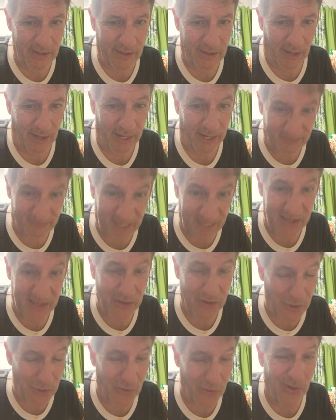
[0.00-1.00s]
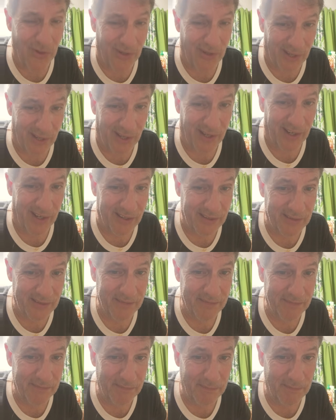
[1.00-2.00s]
I think you could
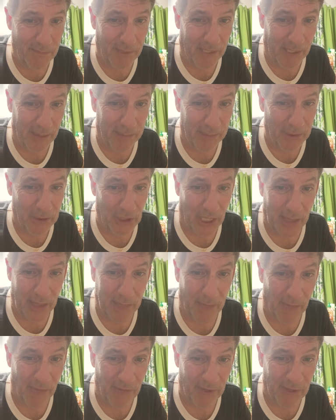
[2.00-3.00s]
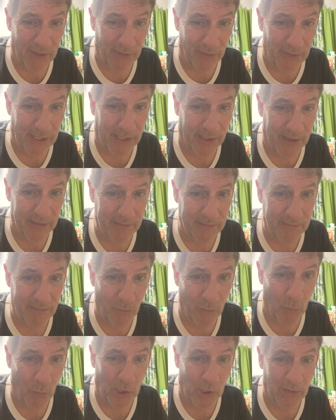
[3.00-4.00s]
pick up a job over here, Rick,
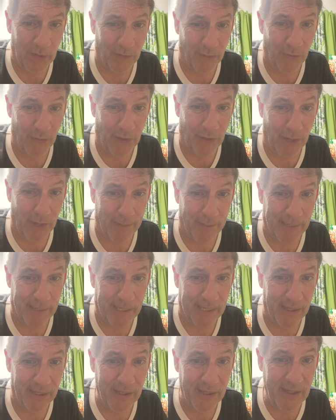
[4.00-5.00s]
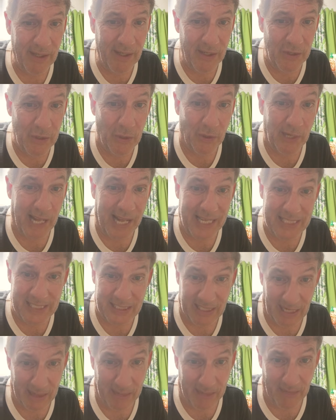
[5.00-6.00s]
working for the company. You can
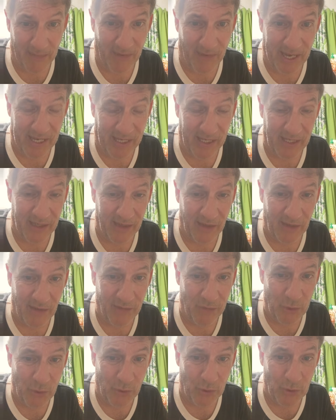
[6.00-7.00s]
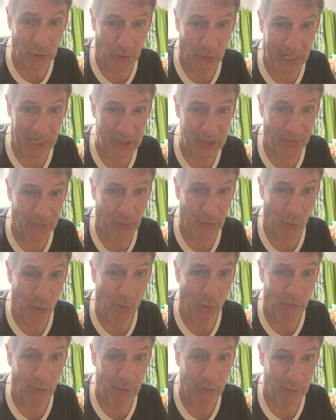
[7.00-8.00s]
ask them if you can transfer
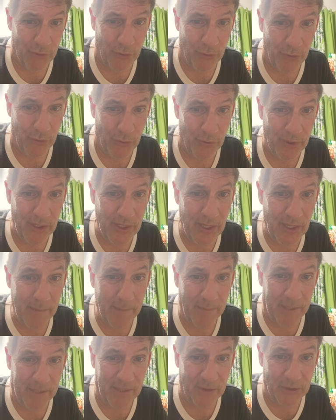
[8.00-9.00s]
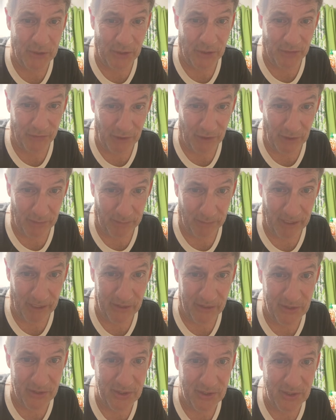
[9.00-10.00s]
over to P&G
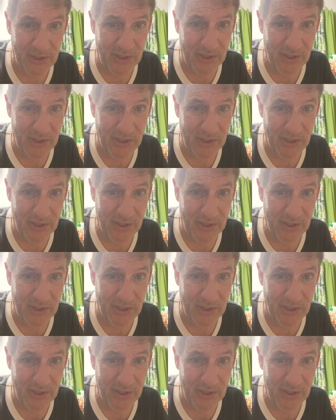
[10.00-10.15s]
Philippines